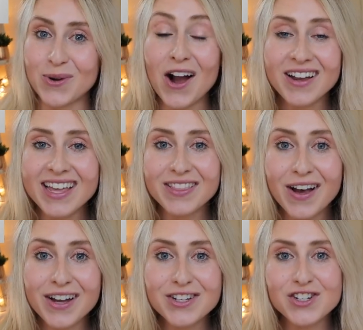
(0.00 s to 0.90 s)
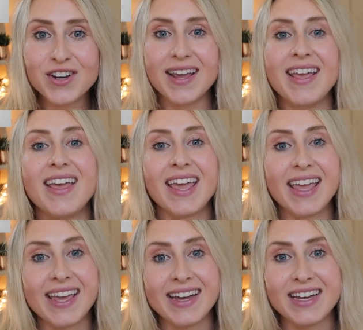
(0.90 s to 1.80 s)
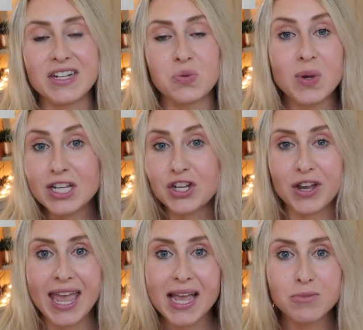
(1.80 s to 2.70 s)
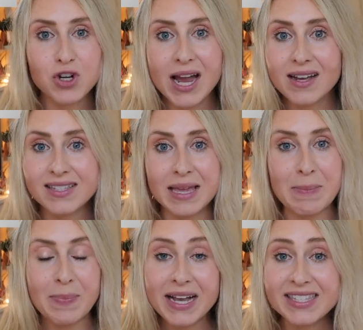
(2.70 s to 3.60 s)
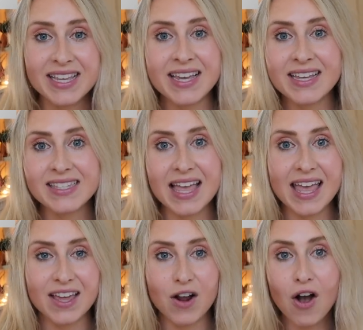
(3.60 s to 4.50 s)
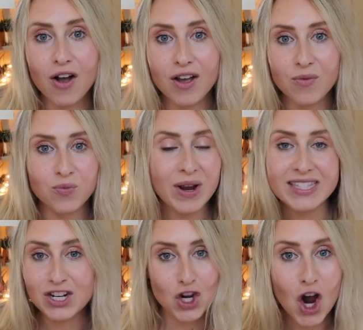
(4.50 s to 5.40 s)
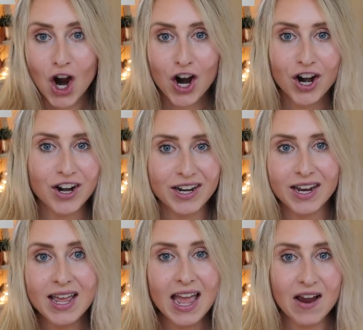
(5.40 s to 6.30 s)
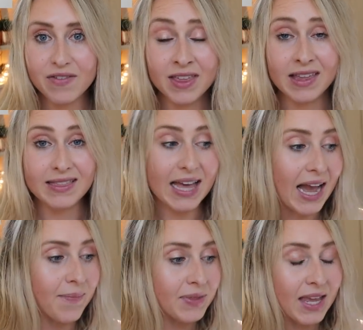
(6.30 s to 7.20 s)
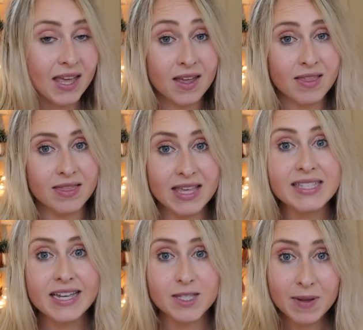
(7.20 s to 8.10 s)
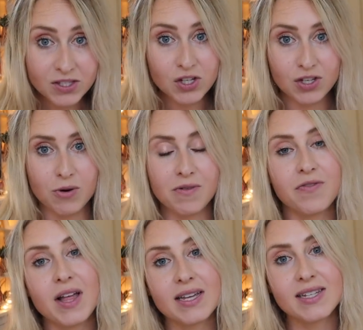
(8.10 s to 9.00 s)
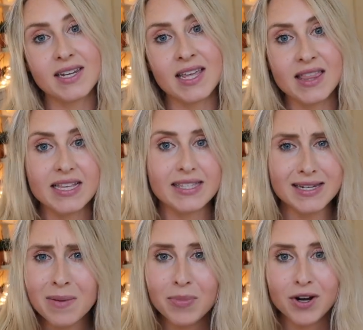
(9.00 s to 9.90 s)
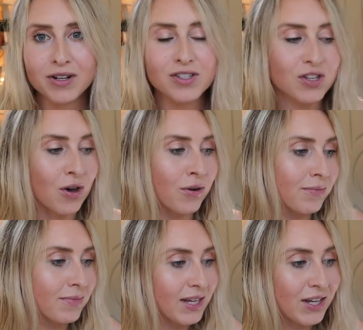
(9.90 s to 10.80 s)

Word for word: rocket launch and we took Amtrak's and buses and rented a car and everything like that. These expenses are reflected in this number, so